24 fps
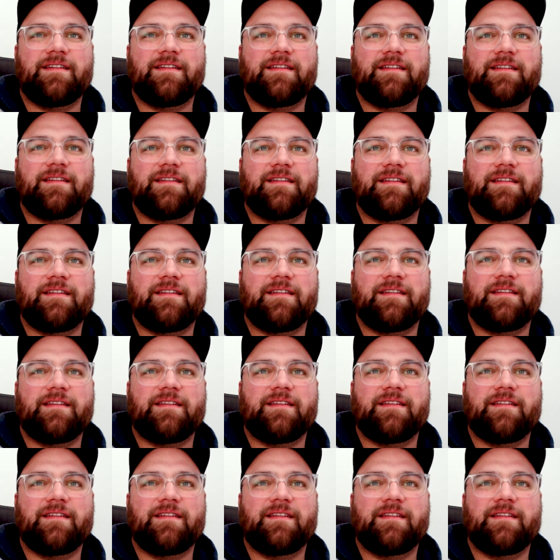
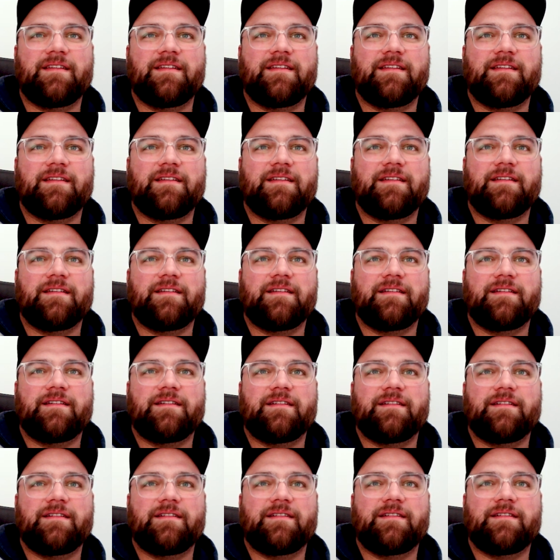
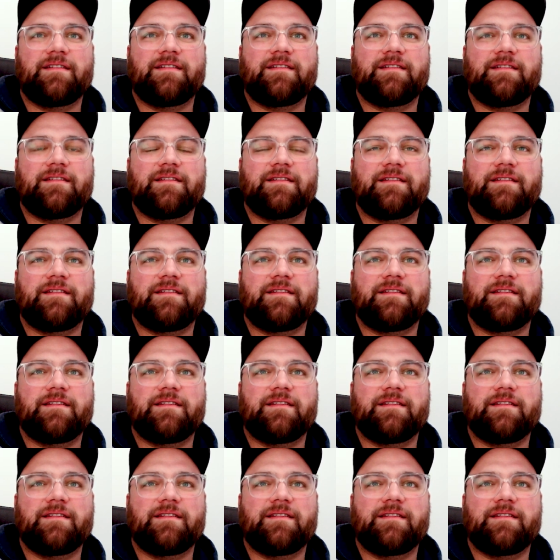No words are spoken by the person on screen.